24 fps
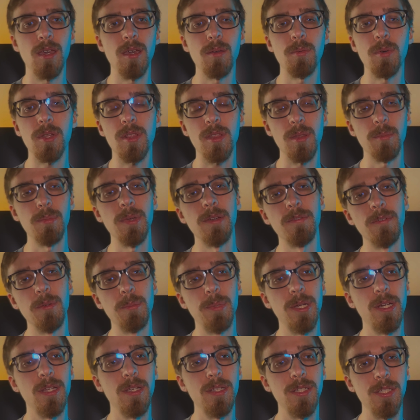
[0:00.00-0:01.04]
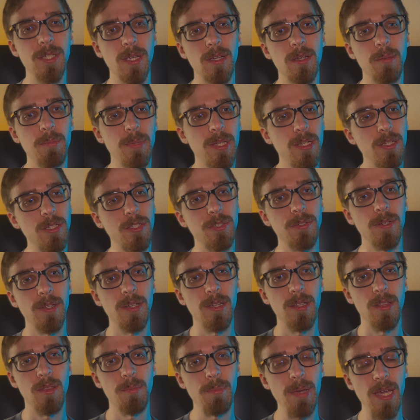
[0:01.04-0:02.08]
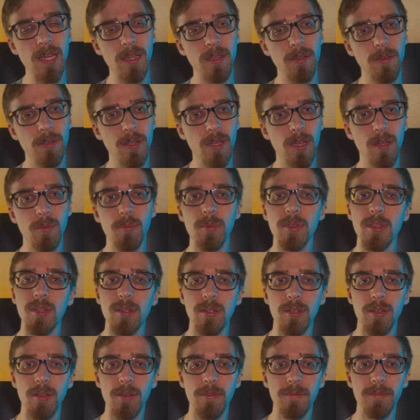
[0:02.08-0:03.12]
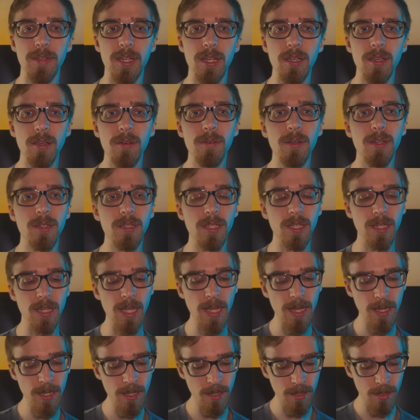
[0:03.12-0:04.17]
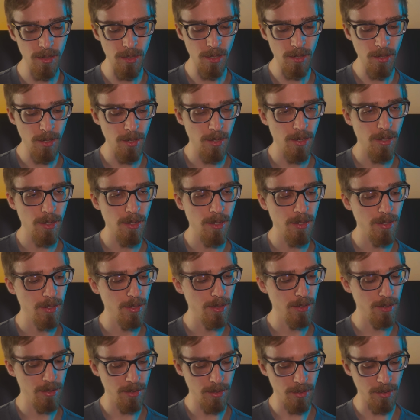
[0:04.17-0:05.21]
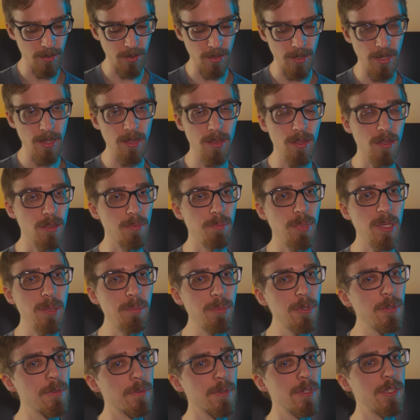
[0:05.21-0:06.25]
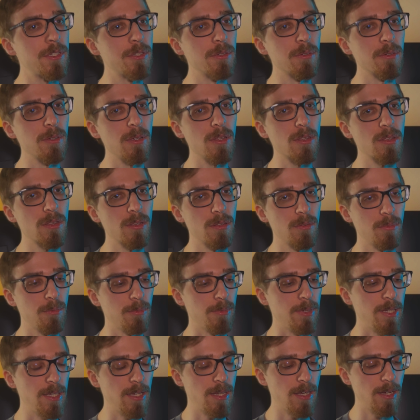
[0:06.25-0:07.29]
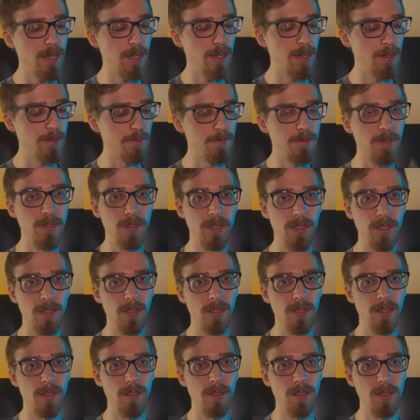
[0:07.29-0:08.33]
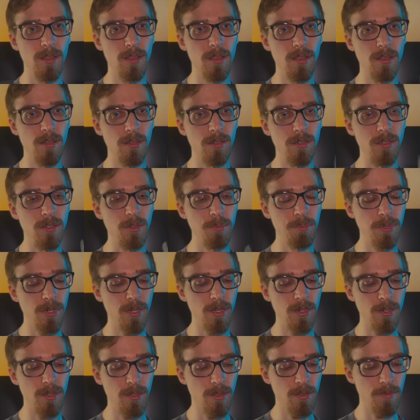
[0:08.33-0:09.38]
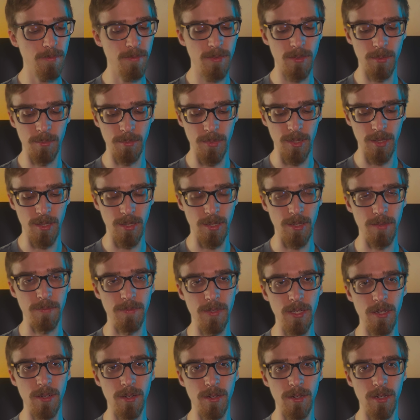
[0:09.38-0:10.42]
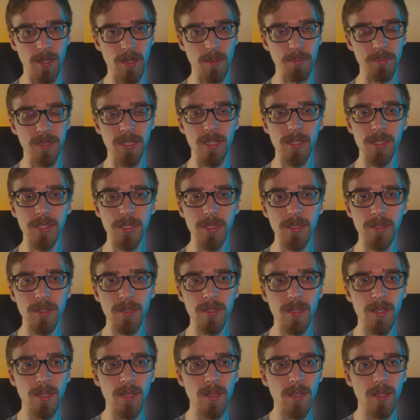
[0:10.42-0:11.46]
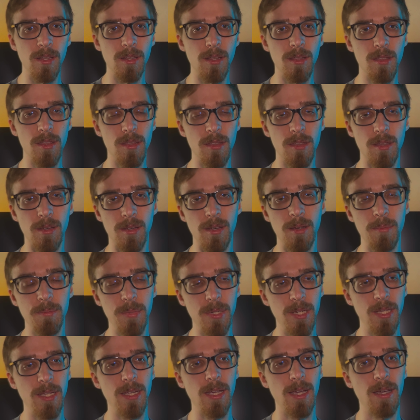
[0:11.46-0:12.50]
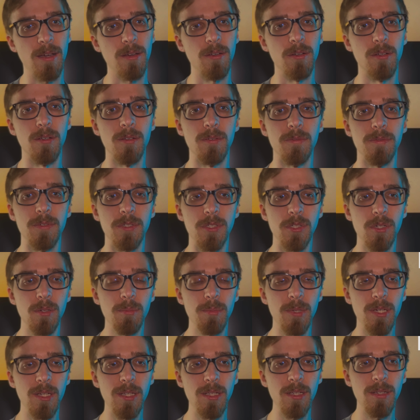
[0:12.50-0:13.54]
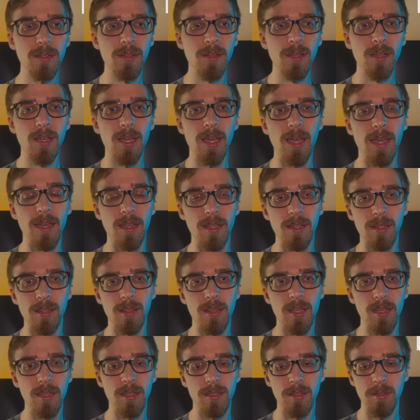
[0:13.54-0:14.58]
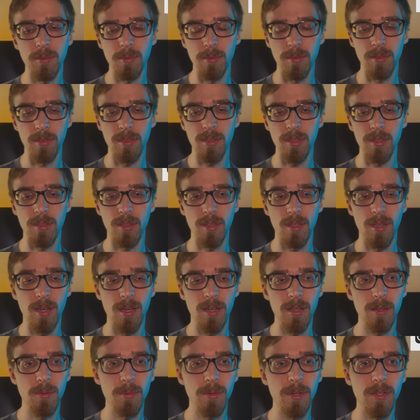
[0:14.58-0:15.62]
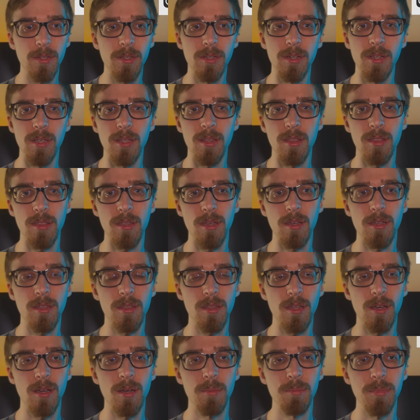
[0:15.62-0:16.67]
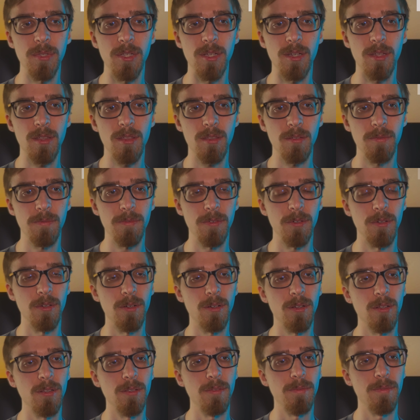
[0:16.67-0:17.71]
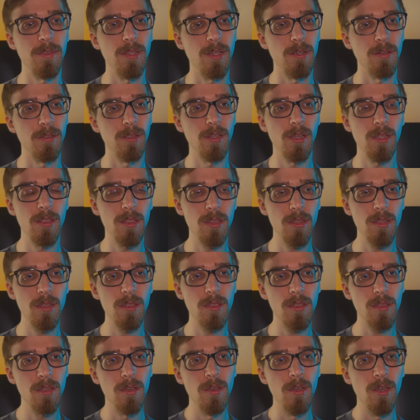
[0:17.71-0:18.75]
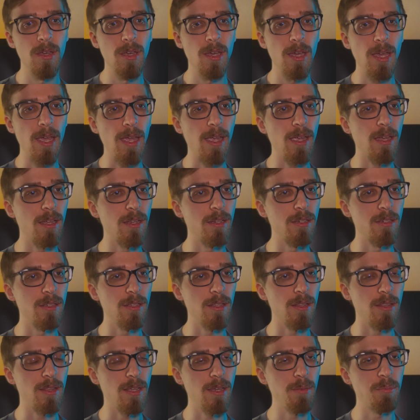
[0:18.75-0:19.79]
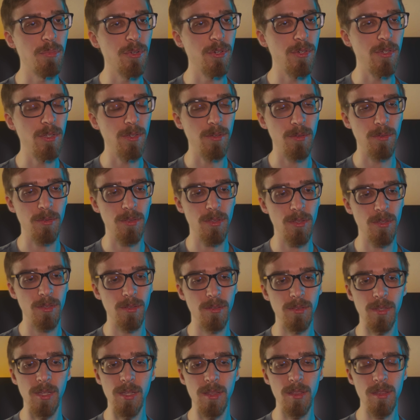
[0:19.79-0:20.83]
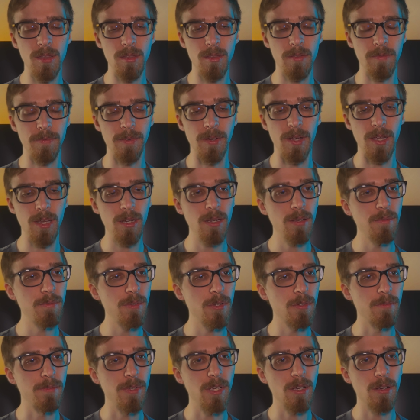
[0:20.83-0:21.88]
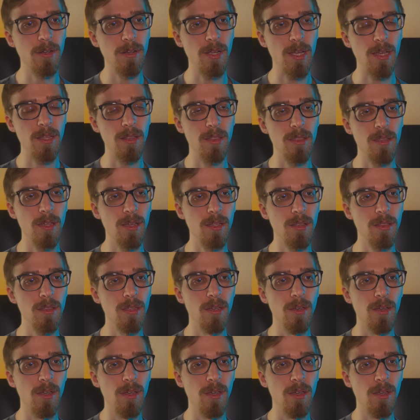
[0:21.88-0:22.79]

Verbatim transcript: Hey, what's up everybody? Jack Many Trades back here again with another video, and today, glasses people rejoice. We have new products from the VR Optician. This is a company out of Germany, and they use high-quality Zeiss optics for all of their lenses, and they produce lenses for any of your VR headsets